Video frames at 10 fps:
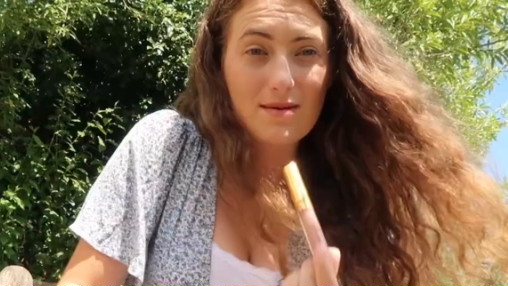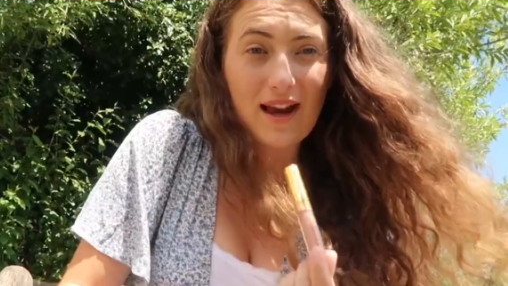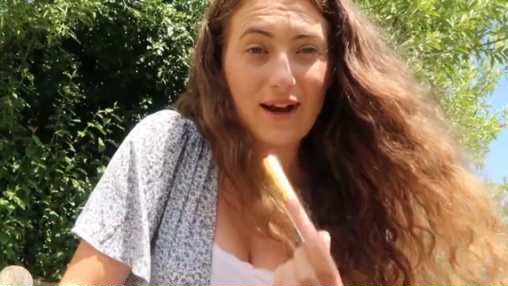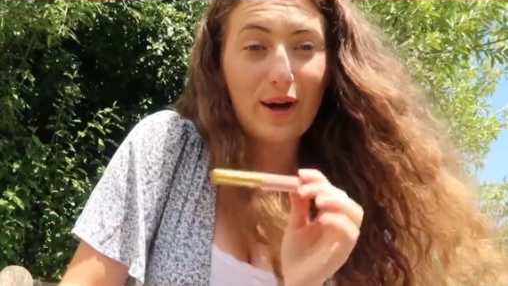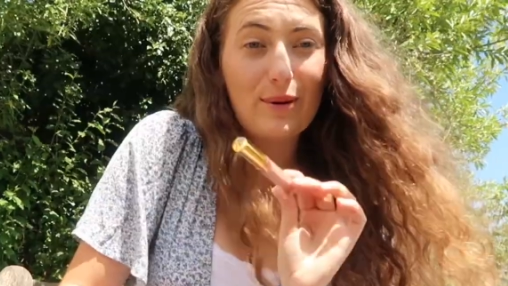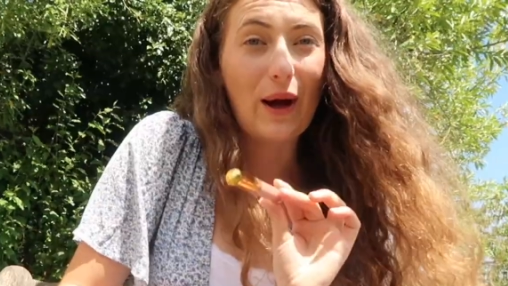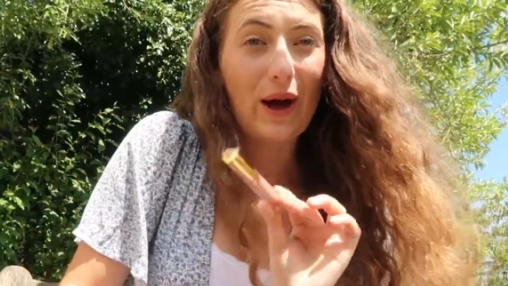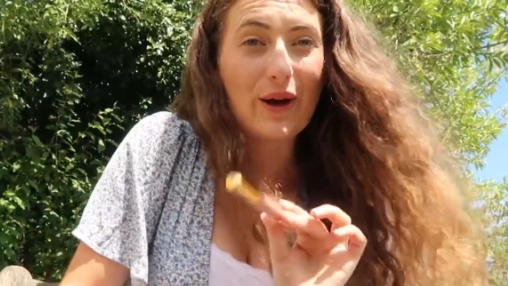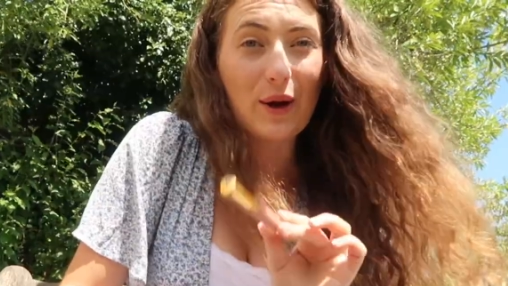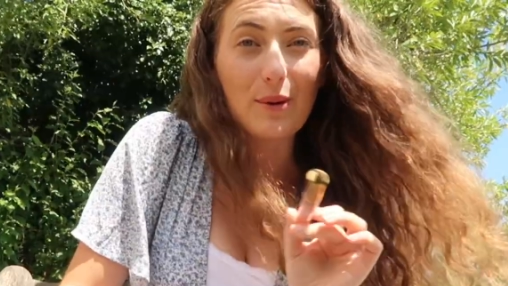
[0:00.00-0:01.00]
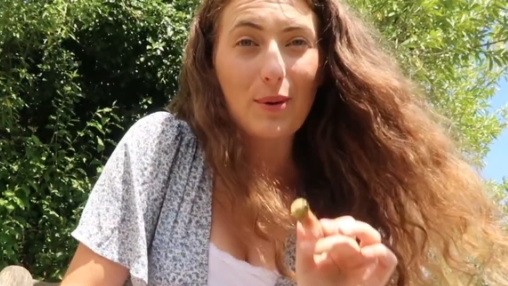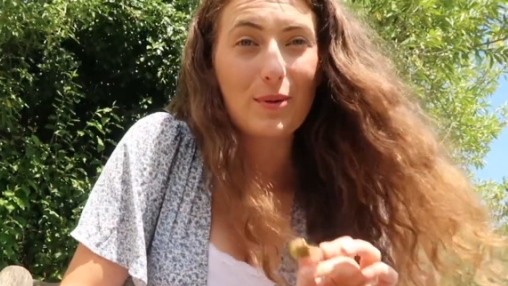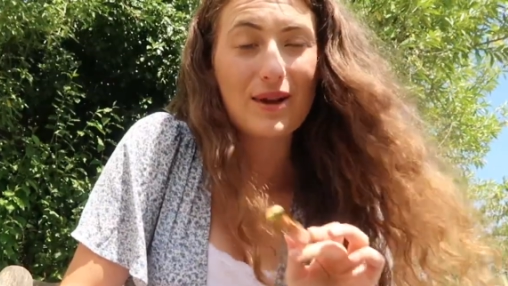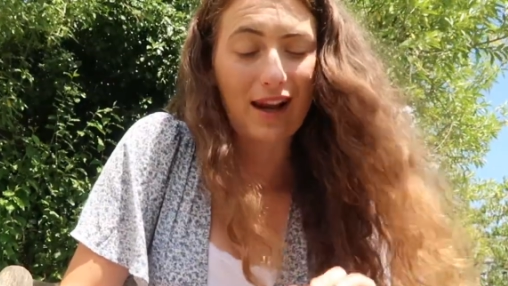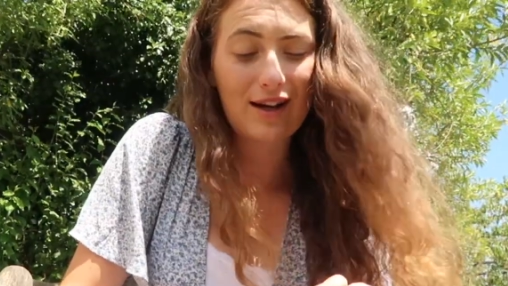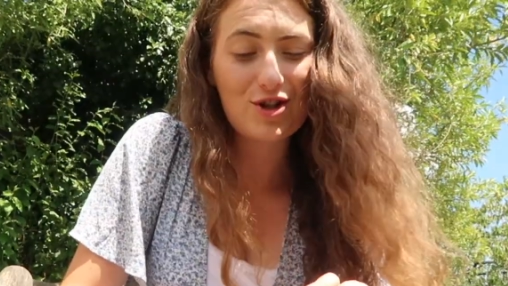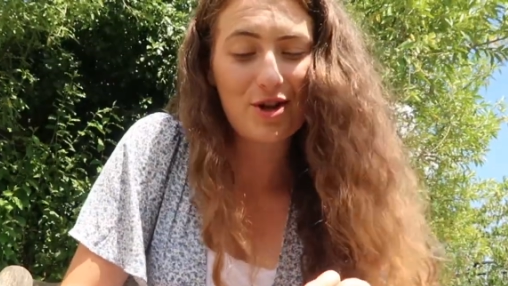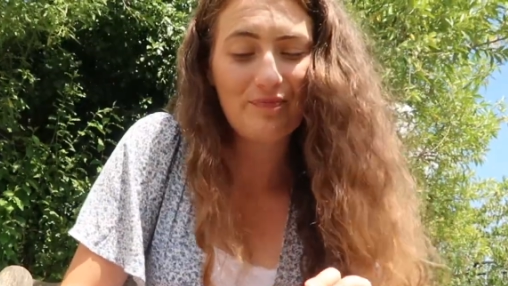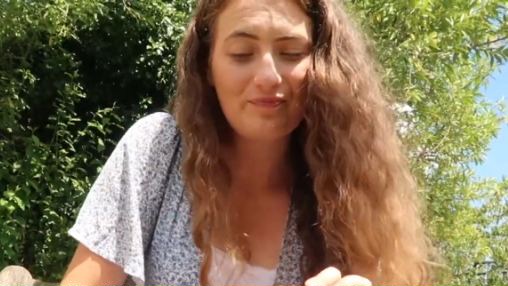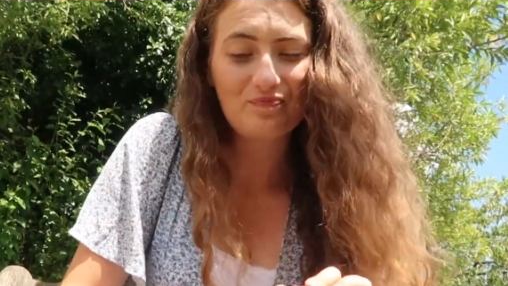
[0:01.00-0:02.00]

makeup, her Colourpop collection.